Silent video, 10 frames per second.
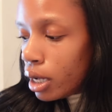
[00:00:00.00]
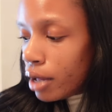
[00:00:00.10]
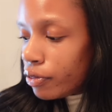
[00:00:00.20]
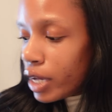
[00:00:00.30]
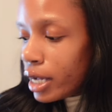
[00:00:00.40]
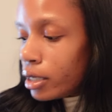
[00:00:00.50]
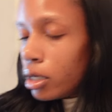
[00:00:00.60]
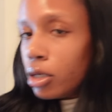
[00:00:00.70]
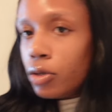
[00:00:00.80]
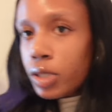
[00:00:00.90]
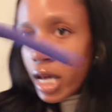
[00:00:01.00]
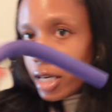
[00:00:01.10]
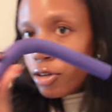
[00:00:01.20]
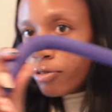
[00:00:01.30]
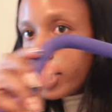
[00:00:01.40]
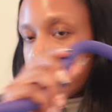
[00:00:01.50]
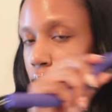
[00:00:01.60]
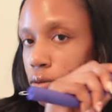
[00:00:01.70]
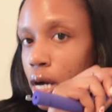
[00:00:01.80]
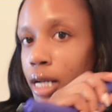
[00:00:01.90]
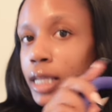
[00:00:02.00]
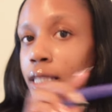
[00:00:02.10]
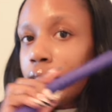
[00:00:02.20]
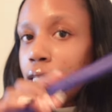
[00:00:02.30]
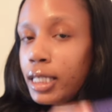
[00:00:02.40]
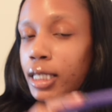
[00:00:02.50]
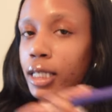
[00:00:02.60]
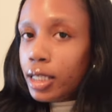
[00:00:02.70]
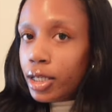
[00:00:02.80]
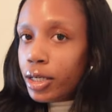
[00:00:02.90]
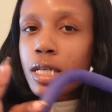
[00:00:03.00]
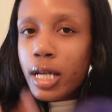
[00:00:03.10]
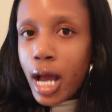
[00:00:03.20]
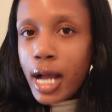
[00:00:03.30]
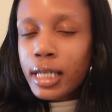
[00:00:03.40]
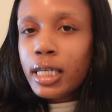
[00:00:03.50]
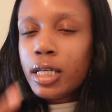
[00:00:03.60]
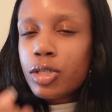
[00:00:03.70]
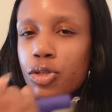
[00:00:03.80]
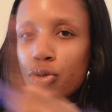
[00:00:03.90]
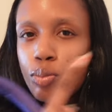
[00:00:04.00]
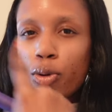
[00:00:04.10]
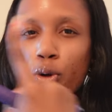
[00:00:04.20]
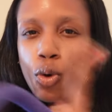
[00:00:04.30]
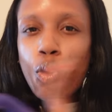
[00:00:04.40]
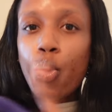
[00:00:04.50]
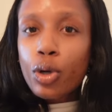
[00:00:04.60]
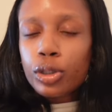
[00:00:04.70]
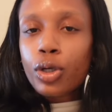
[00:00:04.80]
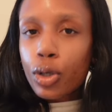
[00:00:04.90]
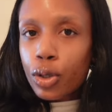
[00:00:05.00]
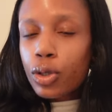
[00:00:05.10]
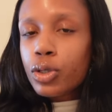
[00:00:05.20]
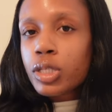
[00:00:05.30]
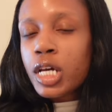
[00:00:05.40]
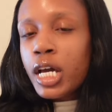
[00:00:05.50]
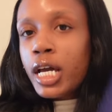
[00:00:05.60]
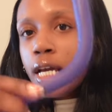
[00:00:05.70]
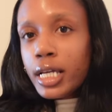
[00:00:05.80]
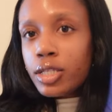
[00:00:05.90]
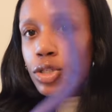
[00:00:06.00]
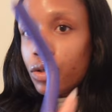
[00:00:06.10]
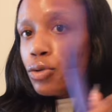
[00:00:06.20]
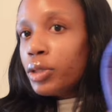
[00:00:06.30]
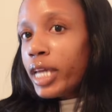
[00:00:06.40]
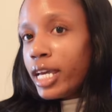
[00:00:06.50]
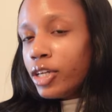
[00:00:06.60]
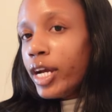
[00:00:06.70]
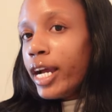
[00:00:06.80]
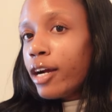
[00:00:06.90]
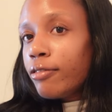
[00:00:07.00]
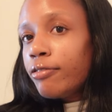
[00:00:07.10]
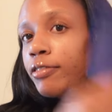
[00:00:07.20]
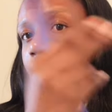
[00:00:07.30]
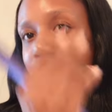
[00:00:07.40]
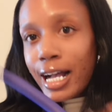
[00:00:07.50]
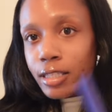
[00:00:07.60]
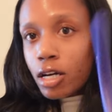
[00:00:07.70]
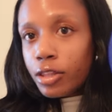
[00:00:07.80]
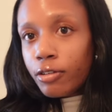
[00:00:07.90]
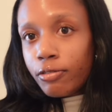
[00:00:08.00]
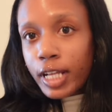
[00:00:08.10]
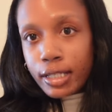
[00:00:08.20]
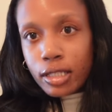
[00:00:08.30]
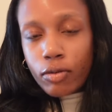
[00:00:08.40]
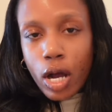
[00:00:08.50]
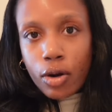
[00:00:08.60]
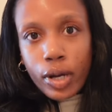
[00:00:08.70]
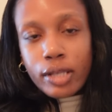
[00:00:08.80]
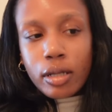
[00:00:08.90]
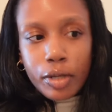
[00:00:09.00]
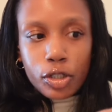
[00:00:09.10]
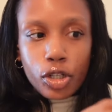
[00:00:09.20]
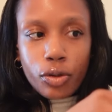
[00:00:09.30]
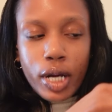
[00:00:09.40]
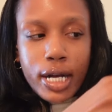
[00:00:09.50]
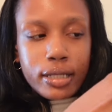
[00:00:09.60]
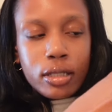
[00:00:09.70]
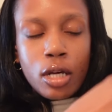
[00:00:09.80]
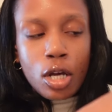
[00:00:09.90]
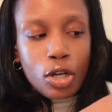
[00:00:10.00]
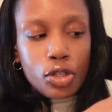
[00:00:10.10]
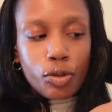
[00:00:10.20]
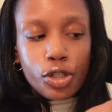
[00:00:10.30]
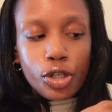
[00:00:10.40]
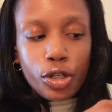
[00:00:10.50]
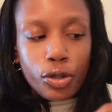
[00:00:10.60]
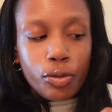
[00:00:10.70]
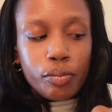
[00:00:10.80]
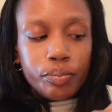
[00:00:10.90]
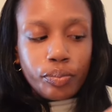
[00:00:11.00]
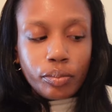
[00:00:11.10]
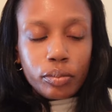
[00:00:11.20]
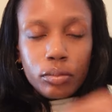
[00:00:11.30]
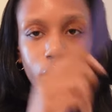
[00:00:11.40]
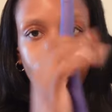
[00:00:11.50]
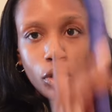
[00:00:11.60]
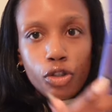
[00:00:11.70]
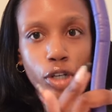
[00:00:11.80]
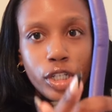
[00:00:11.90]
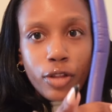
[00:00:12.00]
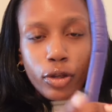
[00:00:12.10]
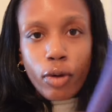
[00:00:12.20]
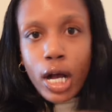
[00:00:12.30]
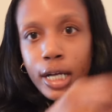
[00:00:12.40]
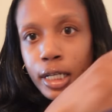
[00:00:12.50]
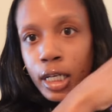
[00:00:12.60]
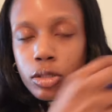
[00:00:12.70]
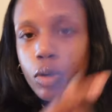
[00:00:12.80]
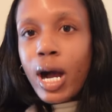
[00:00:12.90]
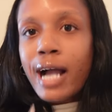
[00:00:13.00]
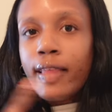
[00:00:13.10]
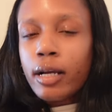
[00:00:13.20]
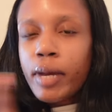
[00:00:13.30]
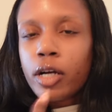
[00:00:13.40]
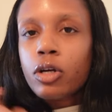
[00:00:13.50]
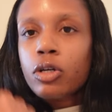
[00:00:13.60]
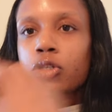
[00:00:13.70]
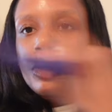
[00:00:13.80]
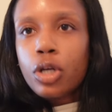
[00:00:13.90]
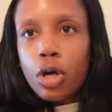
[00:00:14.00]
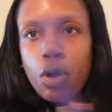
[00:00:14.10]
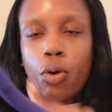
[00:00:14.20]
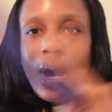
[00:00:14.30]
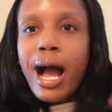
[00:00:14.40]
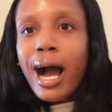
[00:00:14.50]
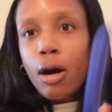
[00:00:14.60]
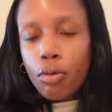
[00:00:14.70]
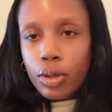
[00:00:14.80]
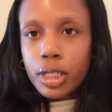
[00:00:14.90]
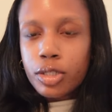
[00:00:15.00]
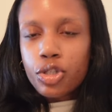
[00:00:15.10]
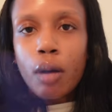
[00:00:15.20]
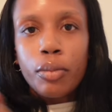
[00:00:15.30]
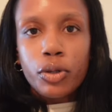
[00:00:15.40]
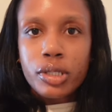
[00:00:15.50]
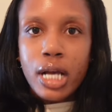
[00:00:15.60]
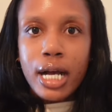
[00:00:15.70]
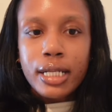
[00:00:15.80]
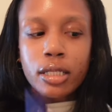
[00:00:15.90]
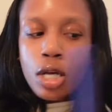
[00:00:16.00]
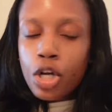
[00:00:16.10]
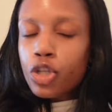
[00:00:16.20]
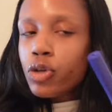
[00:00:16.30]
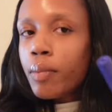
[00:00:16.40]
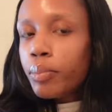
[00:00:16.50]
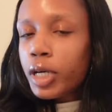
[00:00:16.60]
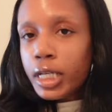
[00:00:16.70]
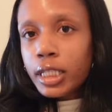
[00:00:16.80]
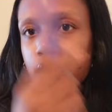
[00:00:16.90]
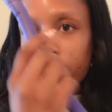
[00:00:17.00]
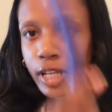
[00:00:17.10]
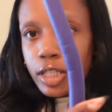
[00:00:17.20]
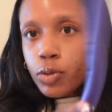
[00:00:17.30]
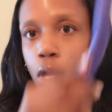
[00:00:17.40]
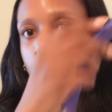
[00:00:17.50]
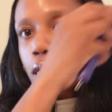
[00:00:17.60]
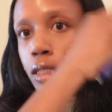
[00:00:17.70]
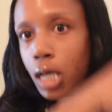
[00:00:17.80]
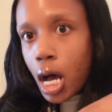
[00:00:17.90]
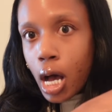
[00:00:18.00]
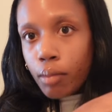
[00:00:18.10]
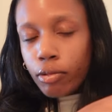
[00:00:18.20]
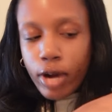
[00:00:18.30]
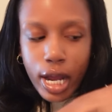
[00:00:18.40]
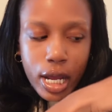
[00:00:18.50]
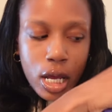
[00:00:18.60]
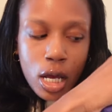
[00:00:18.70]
And then you take your flexi rod, and the key here to not get super coiled curls is to lay your hair flat on the flexi rod. Okay, so I'm going to show you guys. So what you're going to do, stretch out the rod. So I like my curls to go outwards on both sides. So I'm putting the flexi rod on top, right?